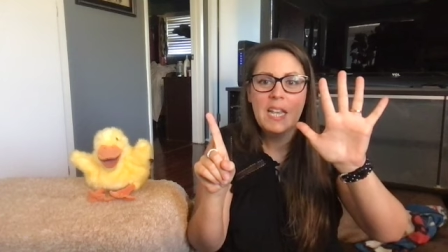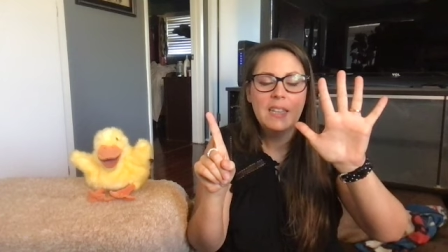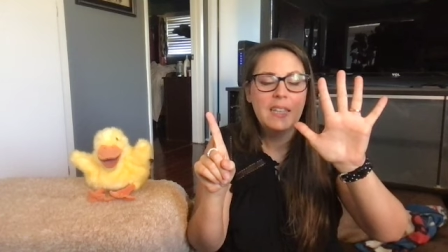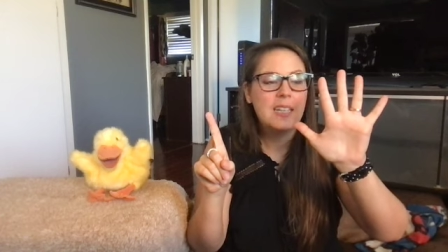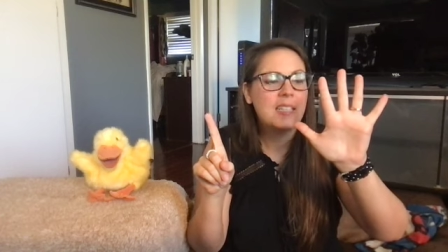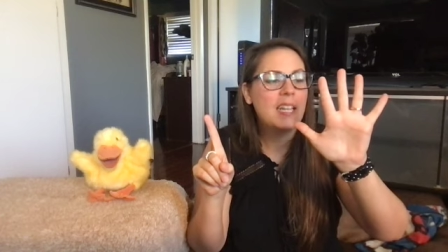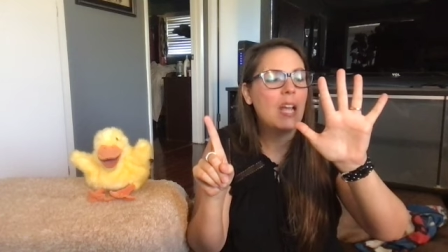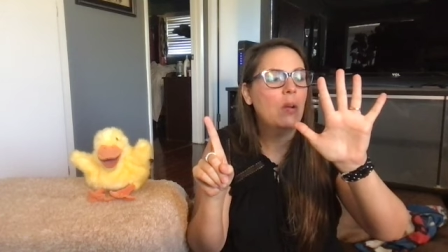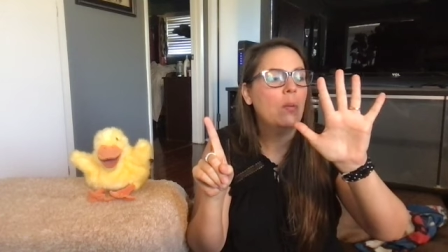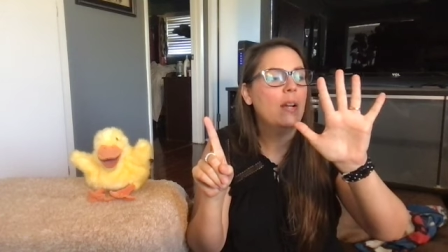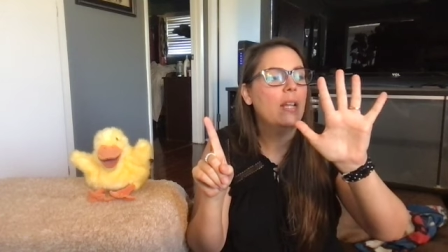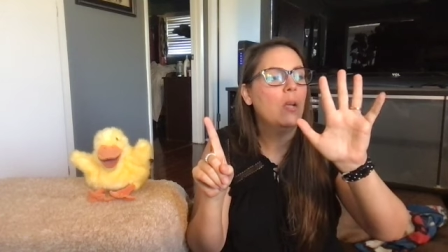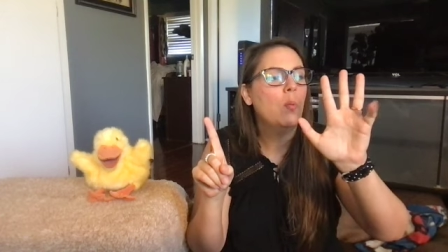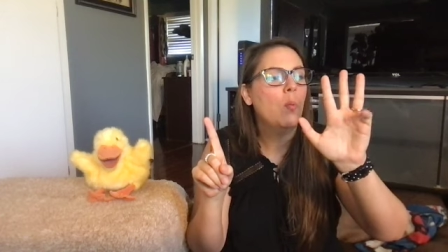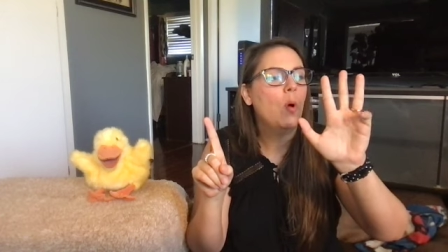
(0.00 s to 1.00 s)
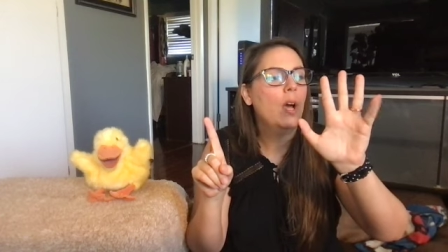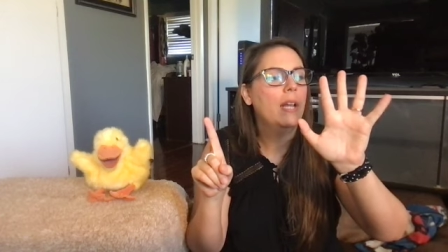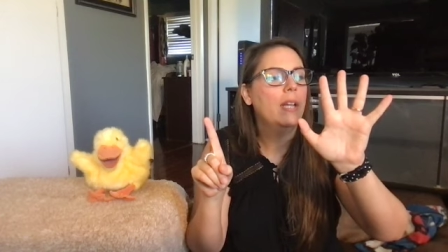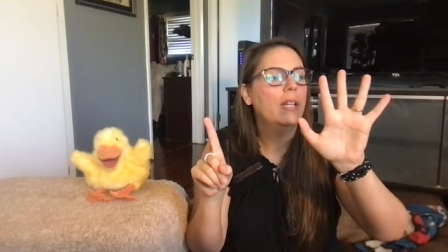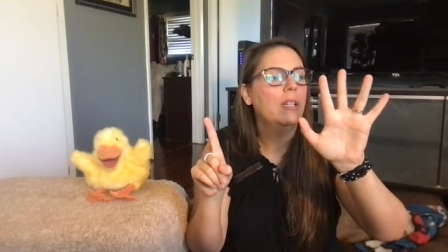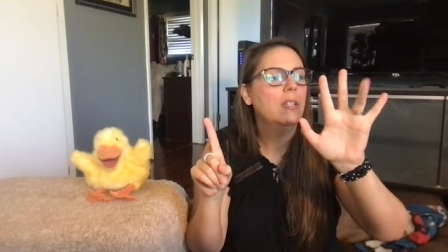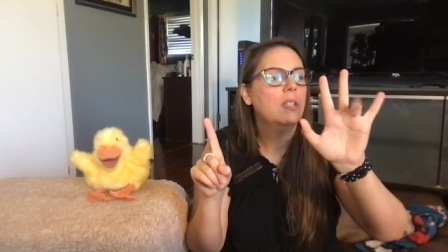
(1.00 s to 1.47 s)
Let's count, ready?
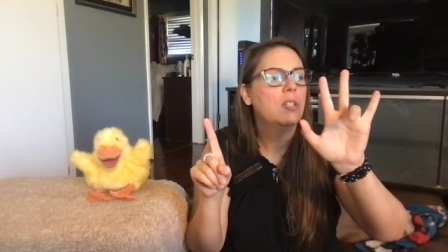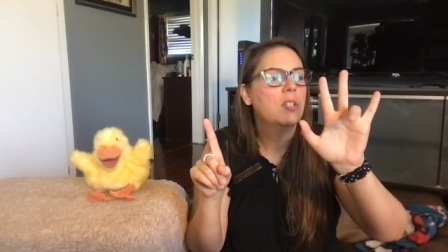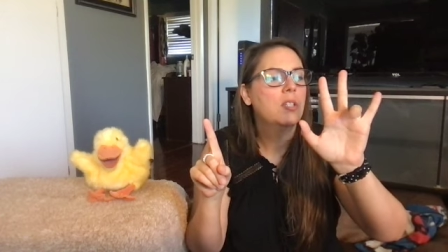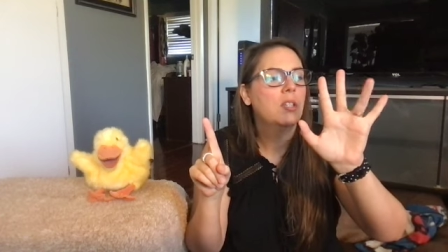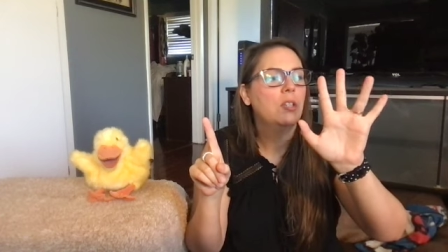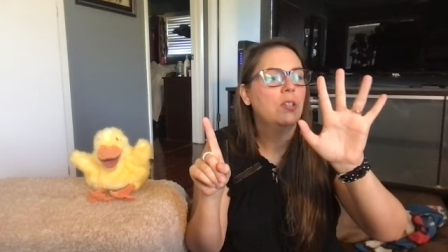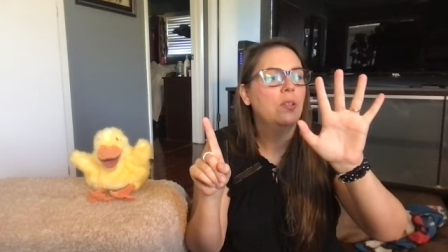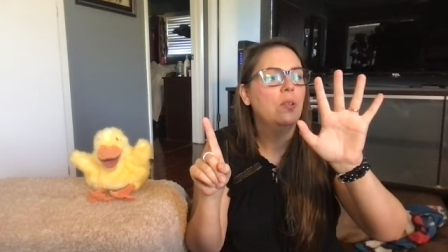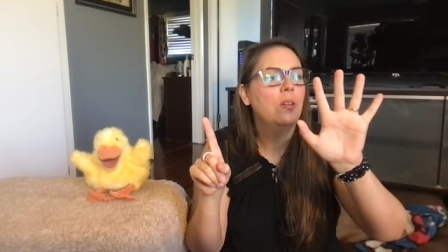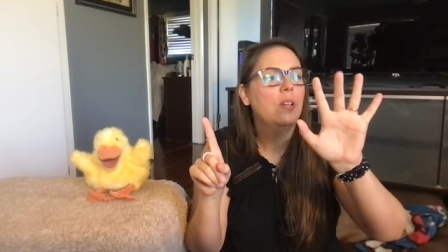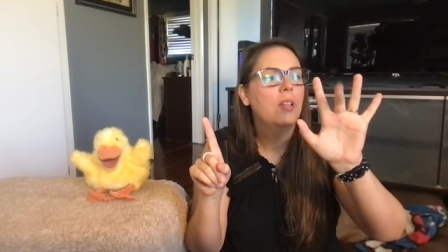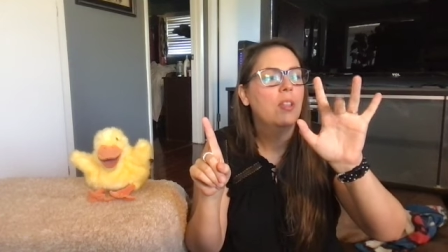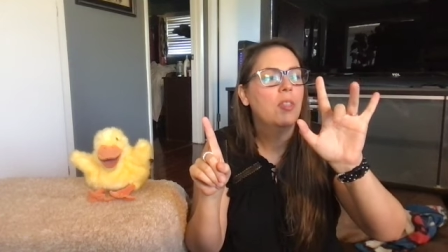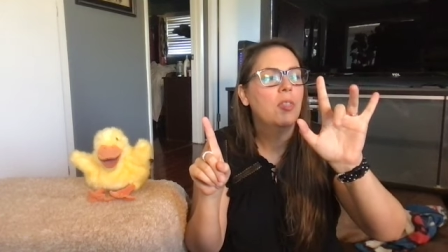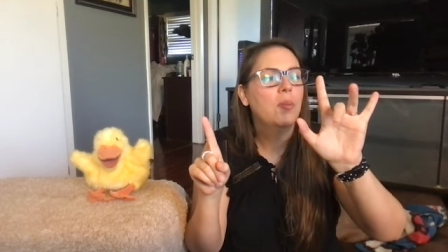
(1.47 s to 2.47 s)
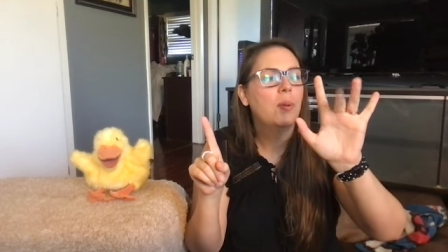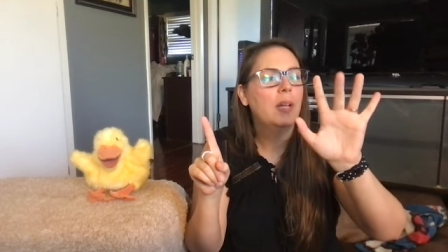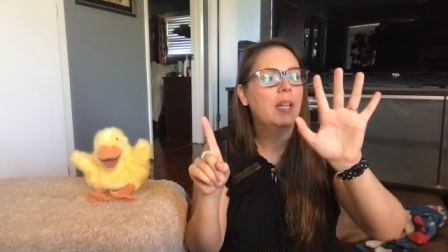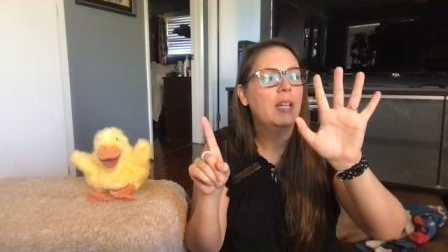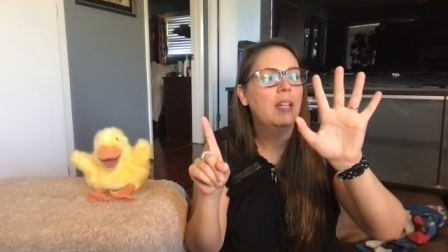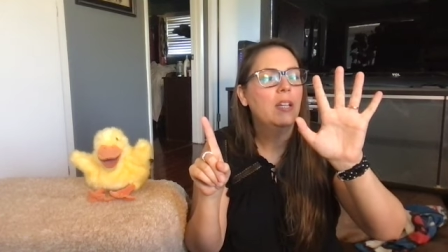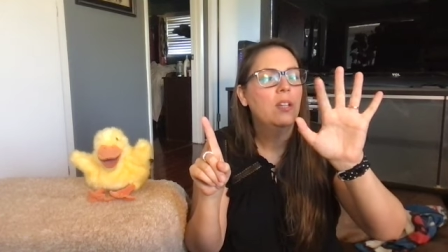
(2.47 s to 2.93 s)
One, two,
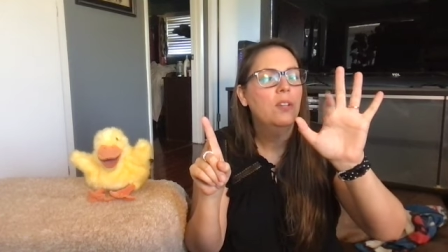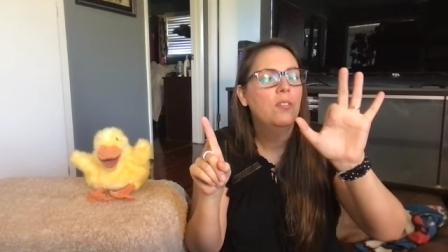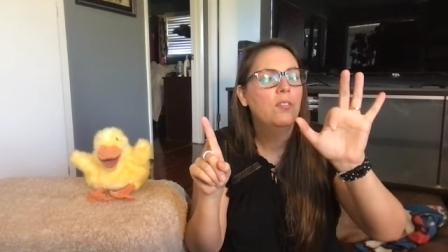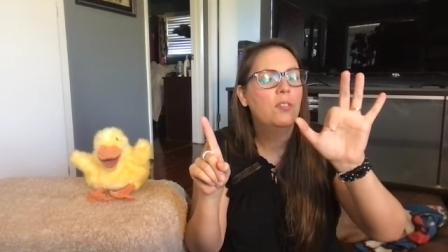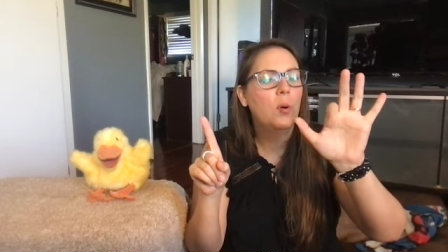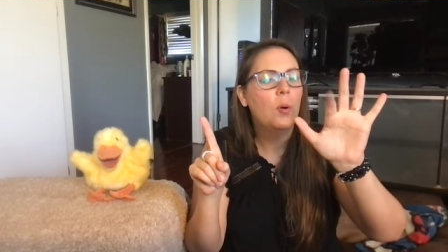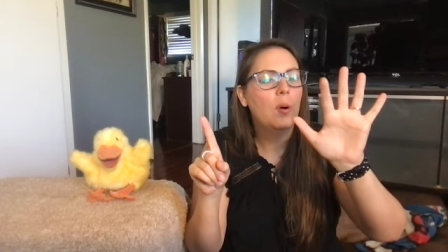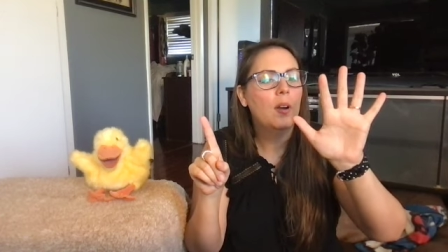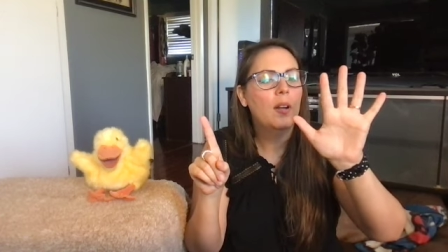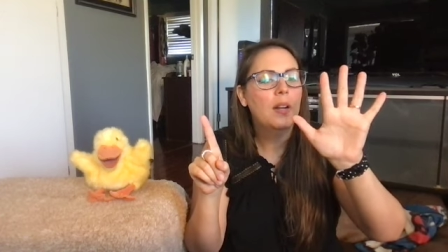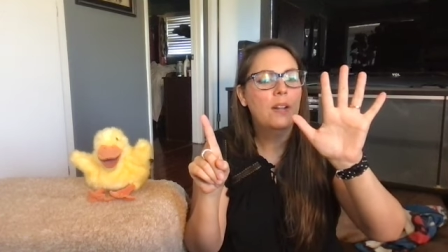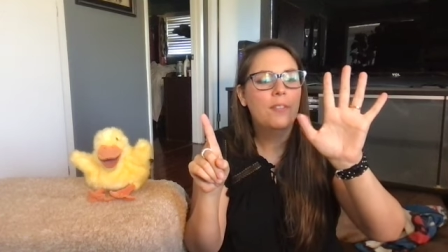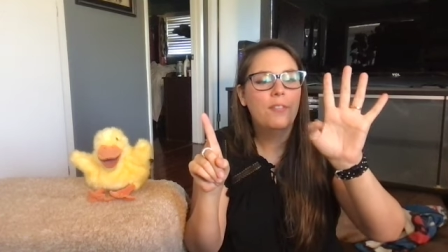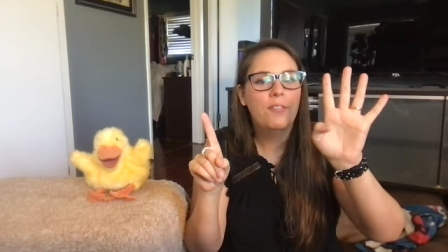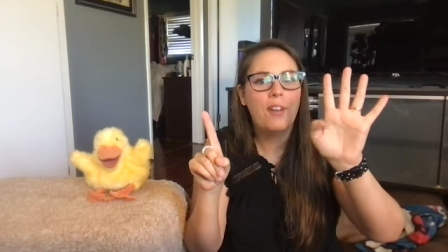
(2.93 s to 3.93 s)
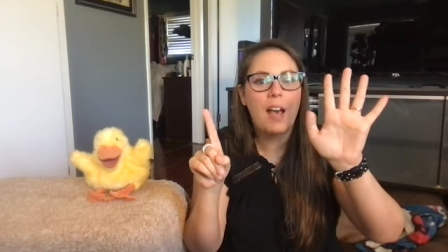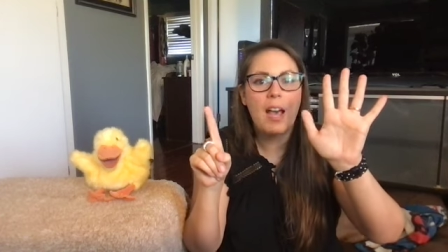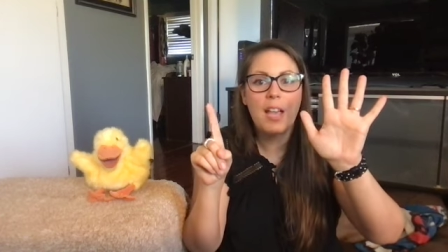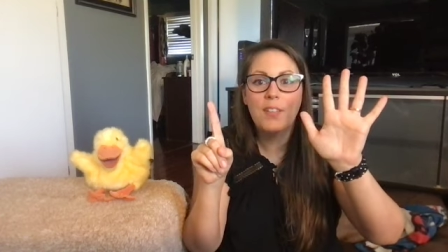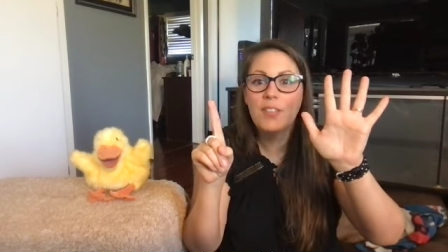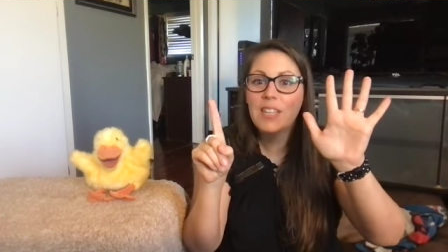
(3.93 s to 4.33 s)
three, four, five,